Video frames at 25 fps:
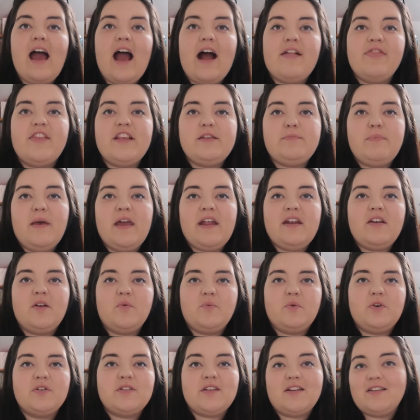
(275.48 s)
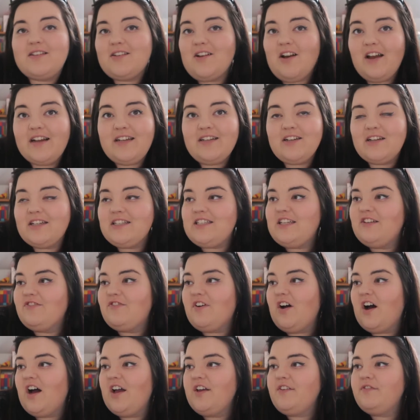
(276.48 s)
And this pin was
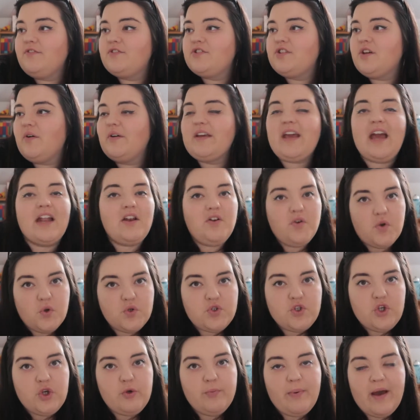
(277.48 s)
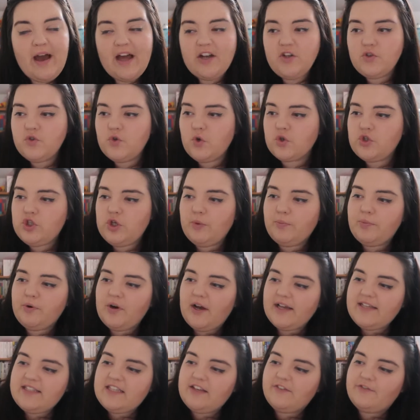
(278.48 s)
£9.95, so again, not too bad, not too
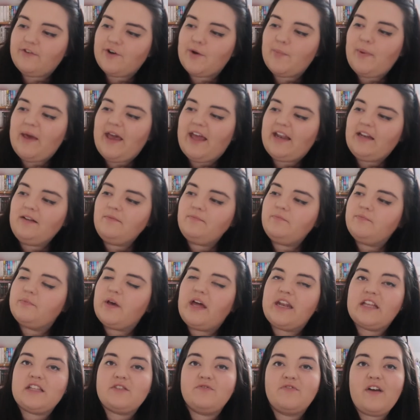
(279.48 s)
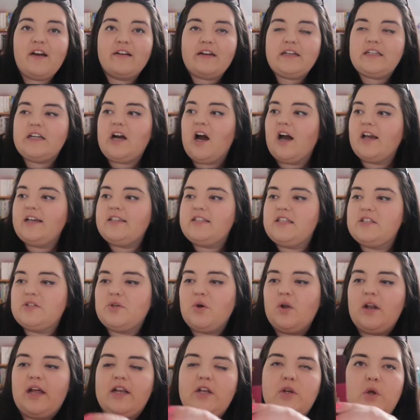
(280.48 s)
pricey for a pin, and it's very nice. It's
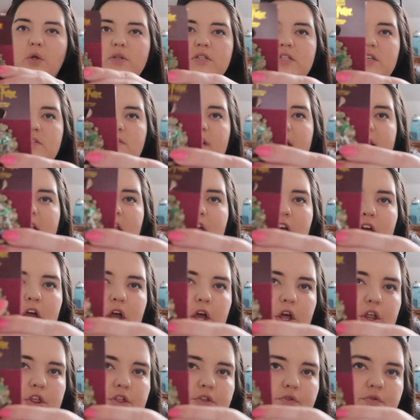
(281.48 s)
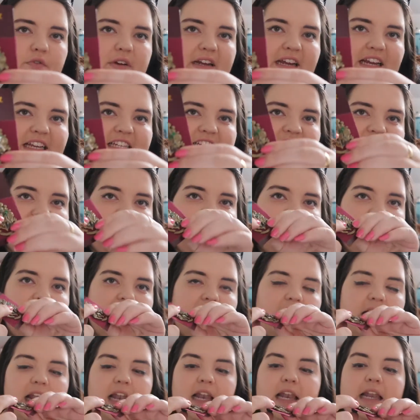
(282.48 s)
got like lots of like
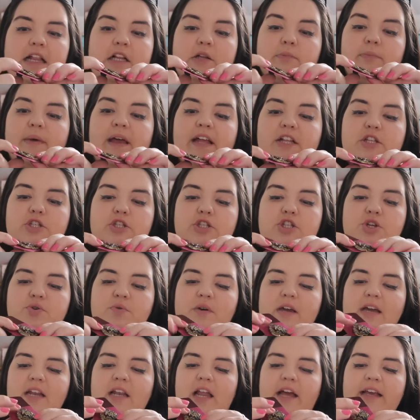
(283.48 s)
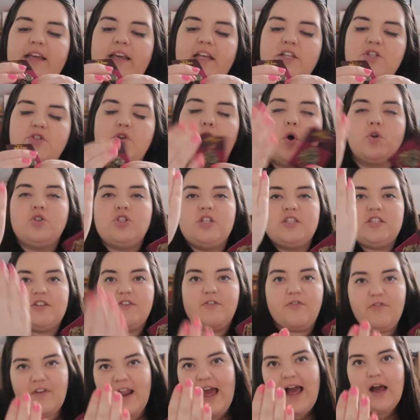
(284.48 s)
3D little bits to it, like it's not just a
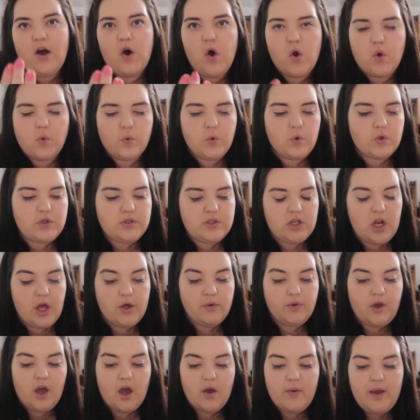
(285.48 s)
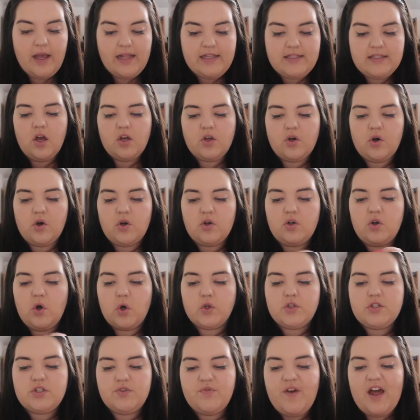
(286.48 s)
flat Hogwarts logo, it's got
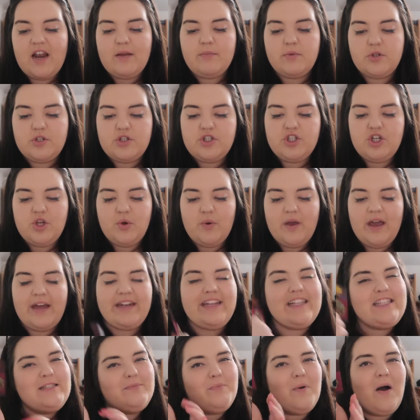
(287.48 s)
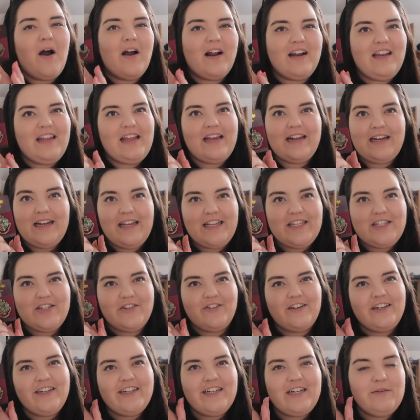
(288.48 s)
lots of elements to it and it's sparkly and
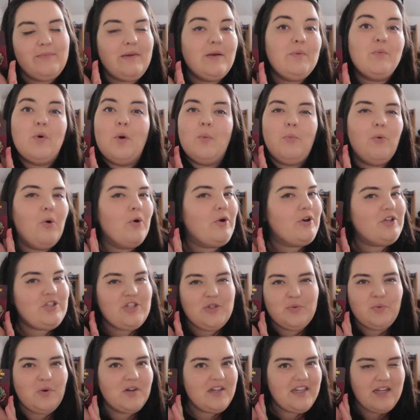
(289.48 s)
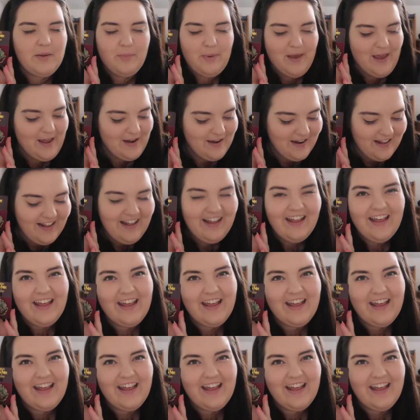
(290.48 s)
glittery, and I mean, what more could you want in a pin?